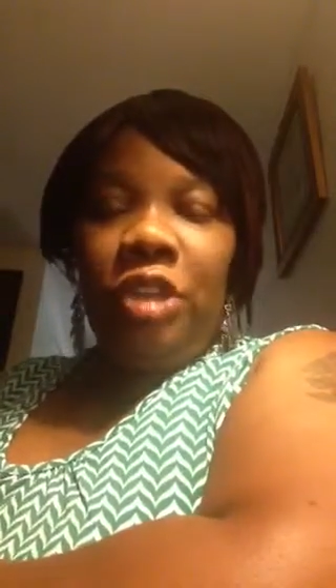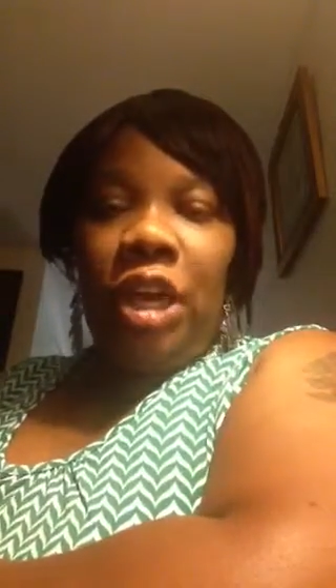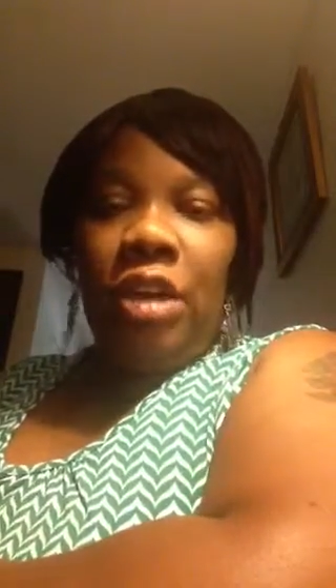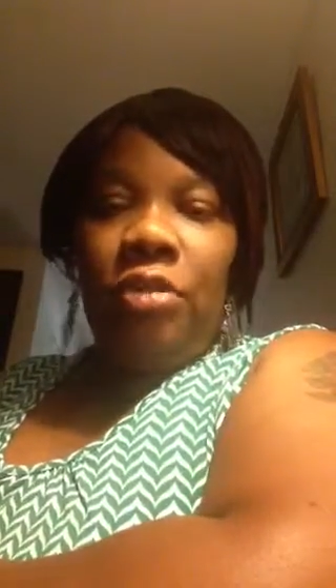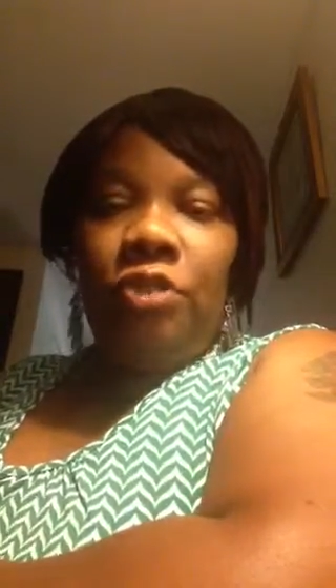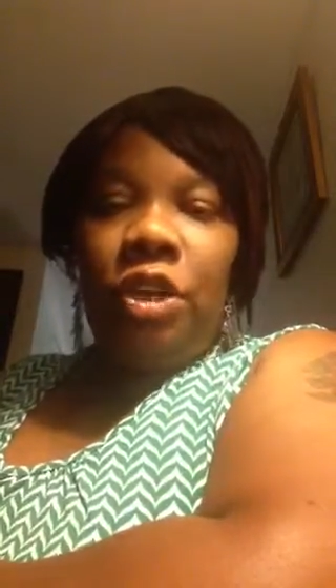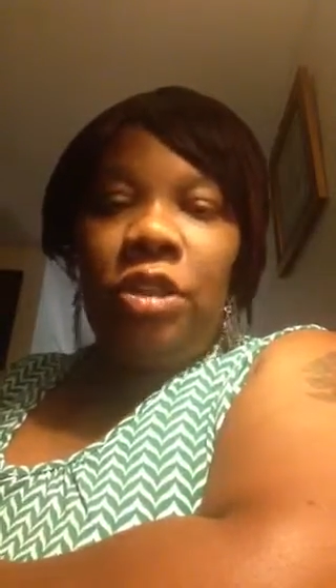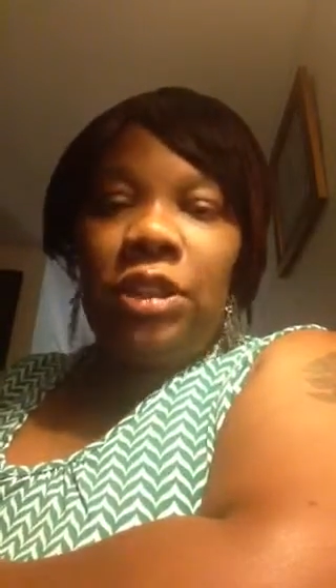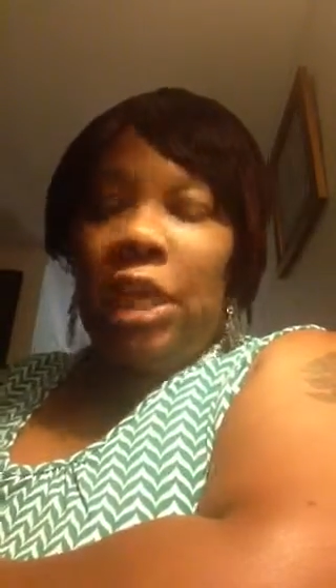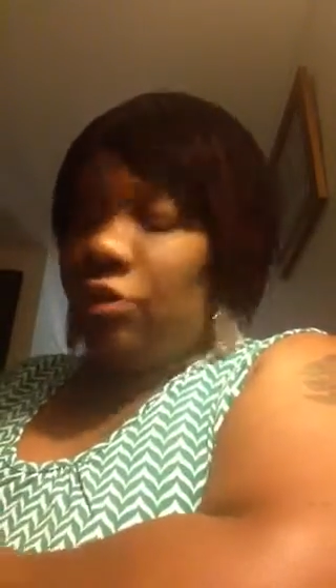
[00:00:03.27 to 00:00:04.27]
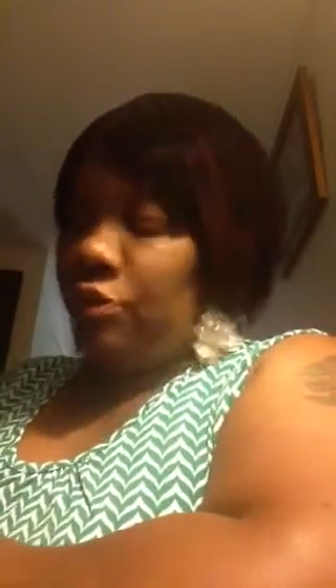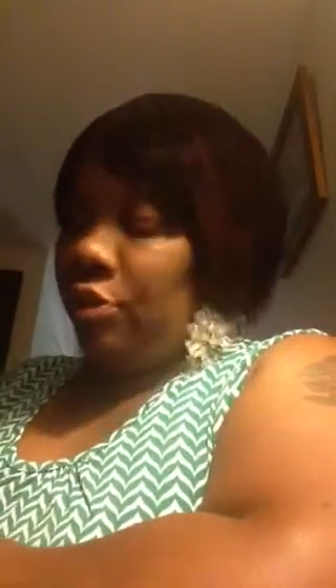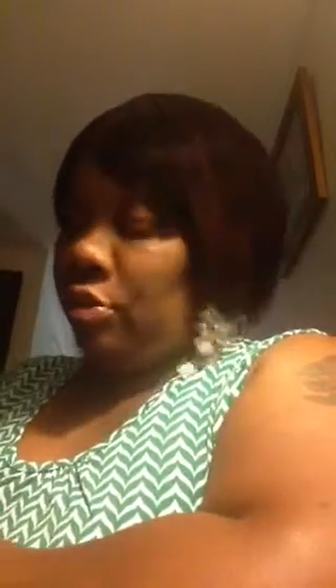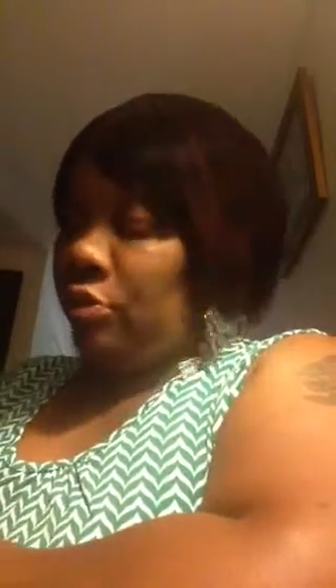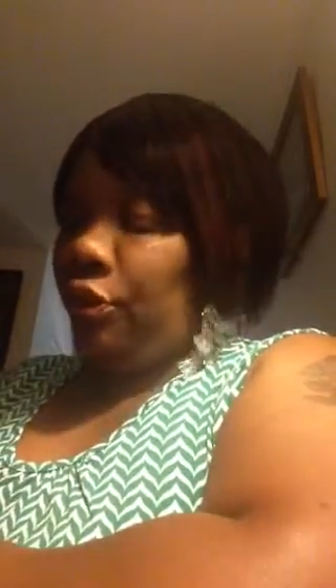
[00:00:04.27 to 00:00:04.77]
First
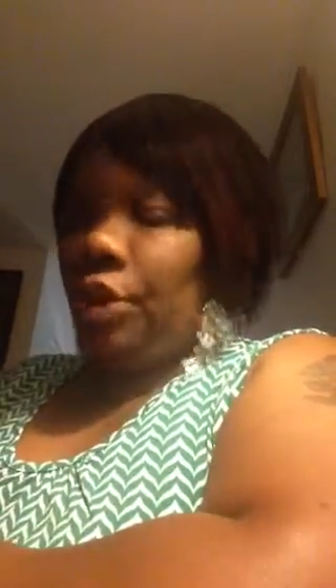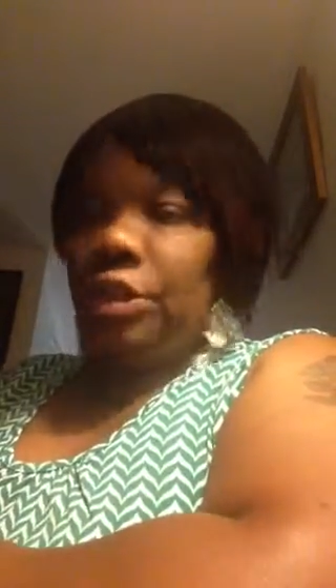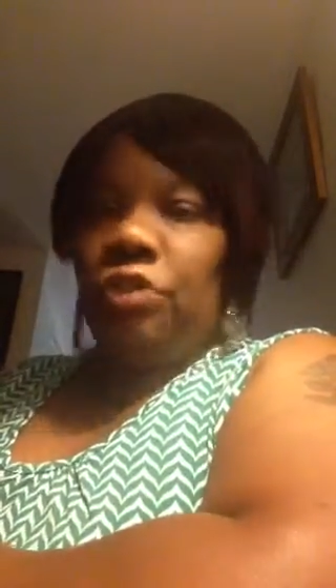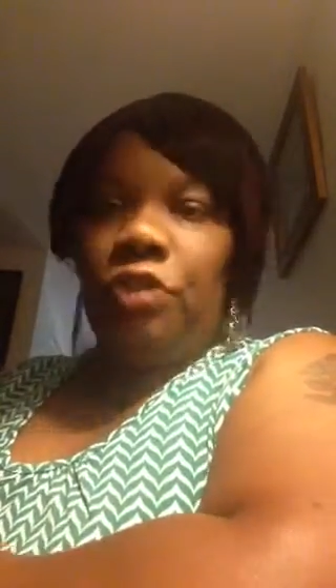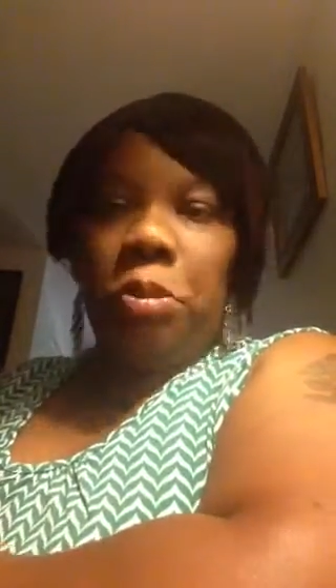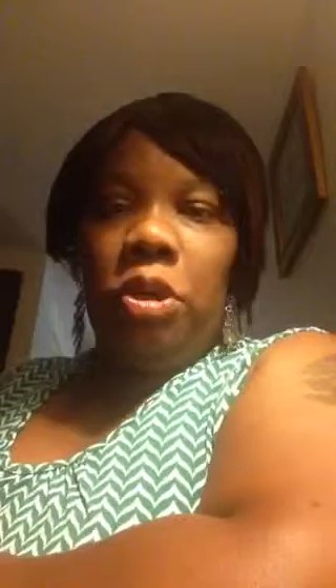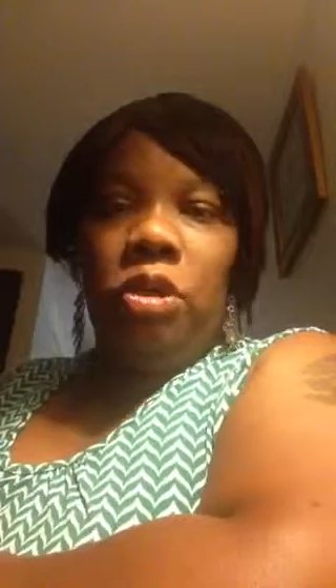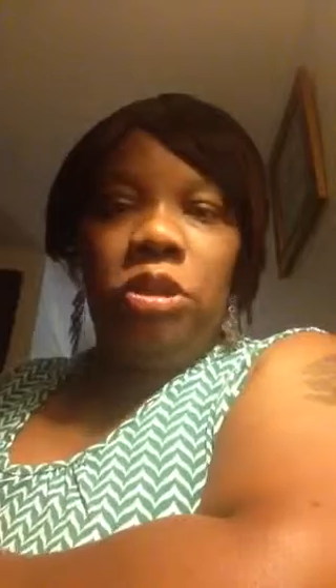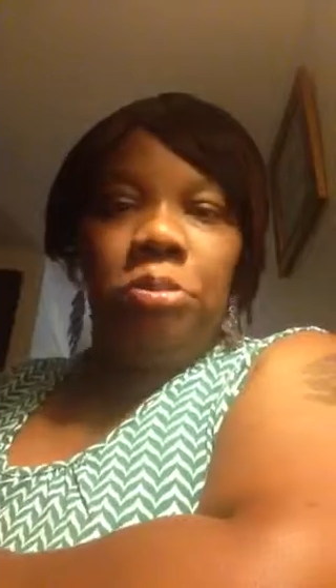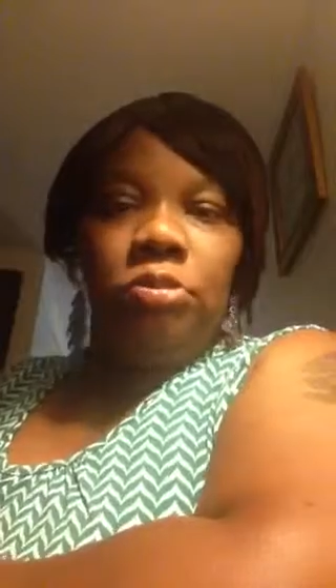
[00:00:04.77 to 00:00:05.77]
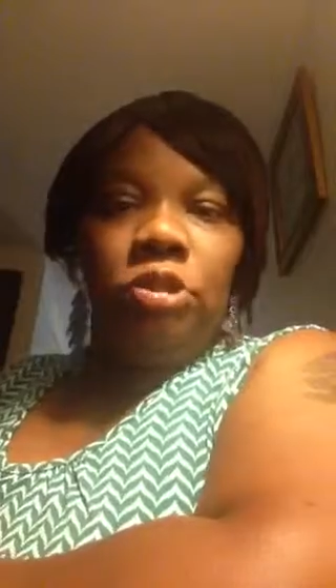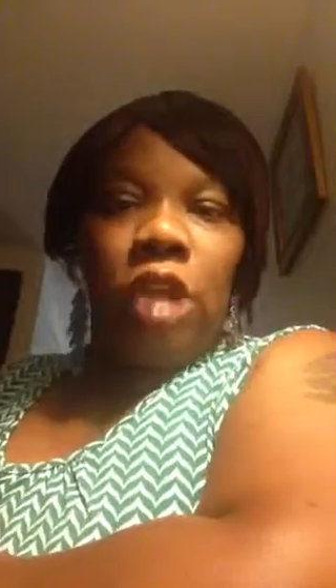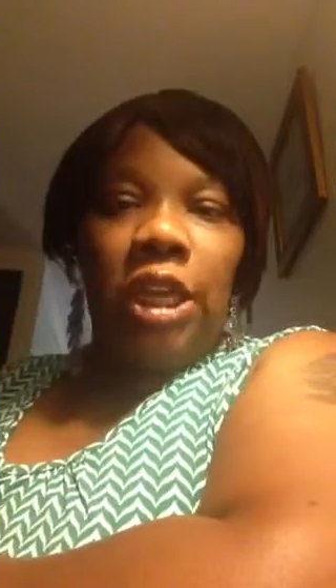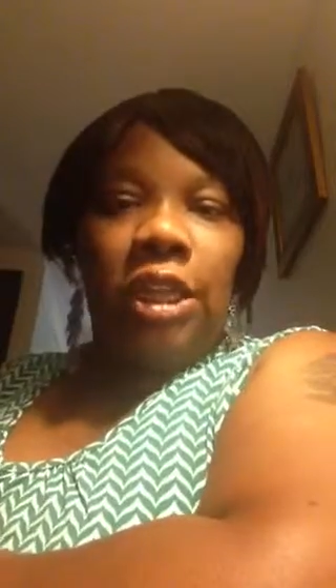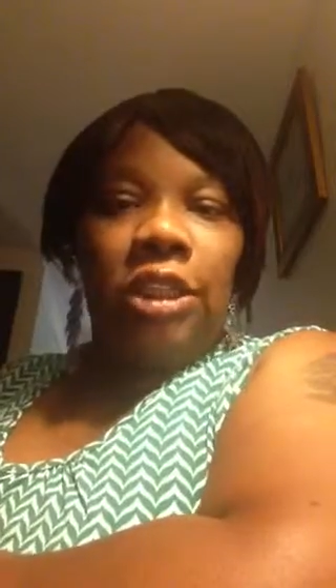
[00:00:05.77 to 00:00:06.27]
and foremost,
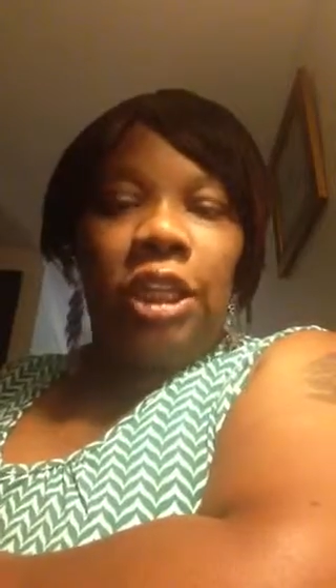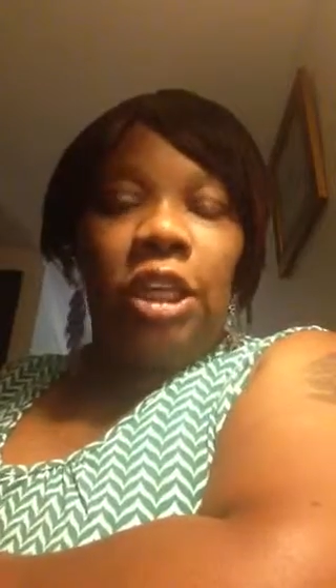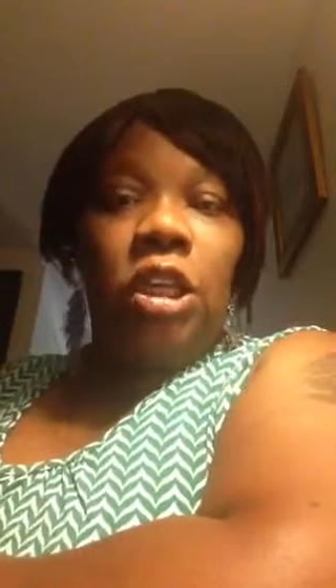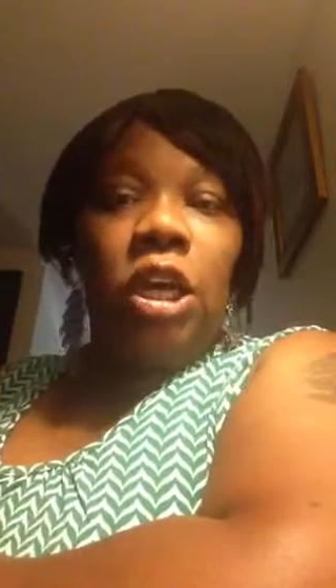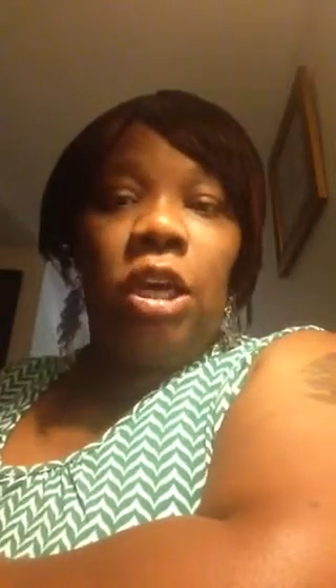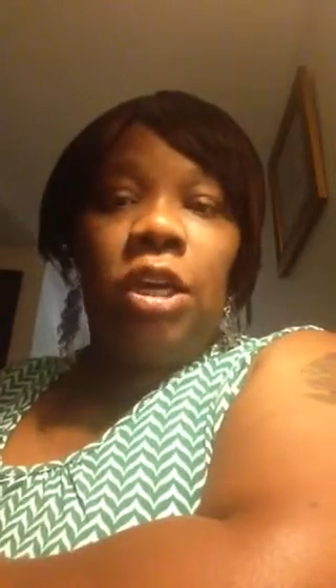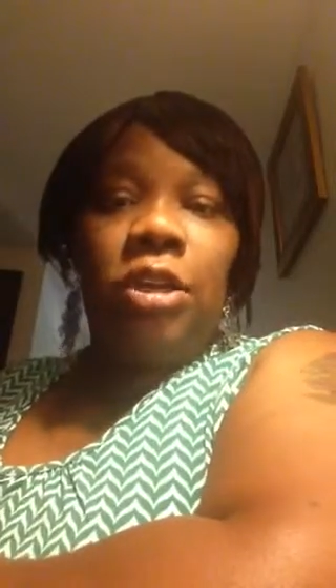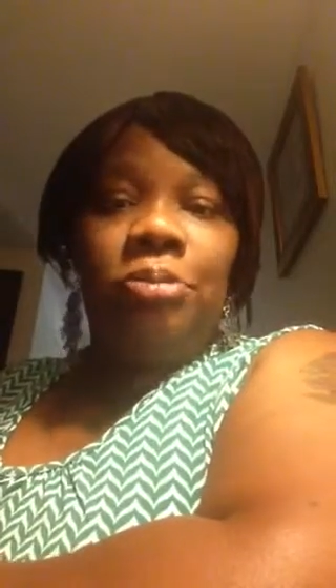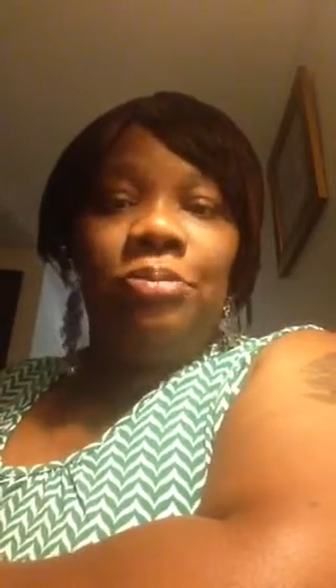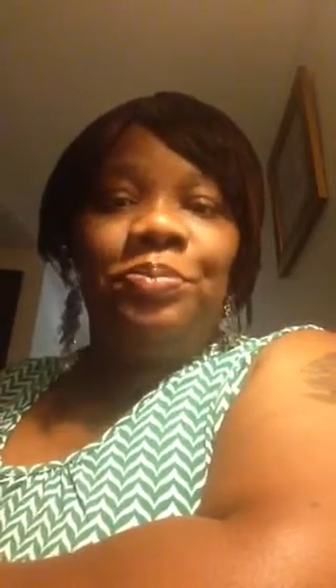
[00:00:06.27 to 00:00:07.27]
I'd like to thank God